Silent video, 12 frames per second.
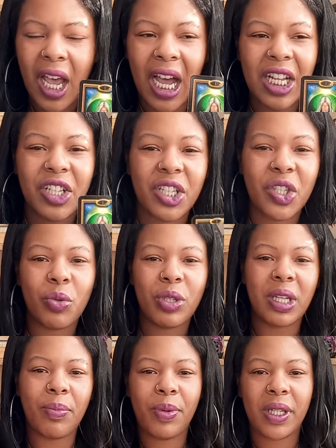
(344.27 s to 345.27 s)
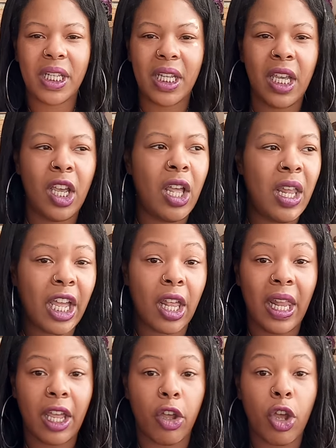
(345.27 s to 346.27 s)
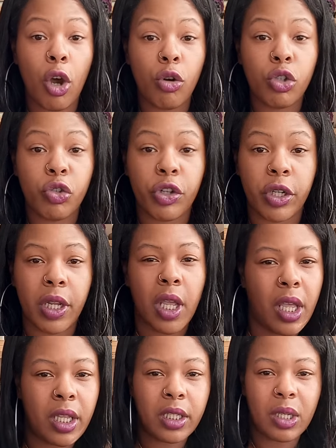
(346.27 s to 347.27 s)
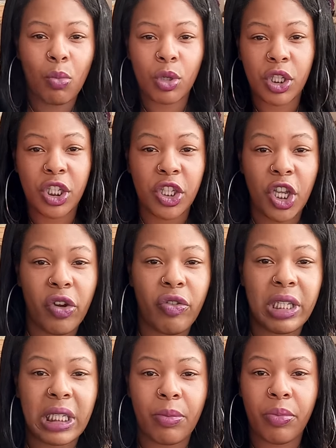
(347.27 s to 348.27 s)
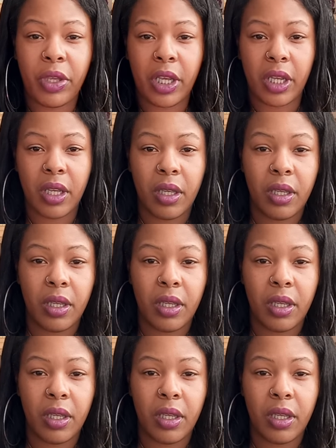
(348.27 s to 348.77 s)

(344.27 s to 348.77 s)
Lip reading: I just saw somebody, like a cauldron, someone stirring something.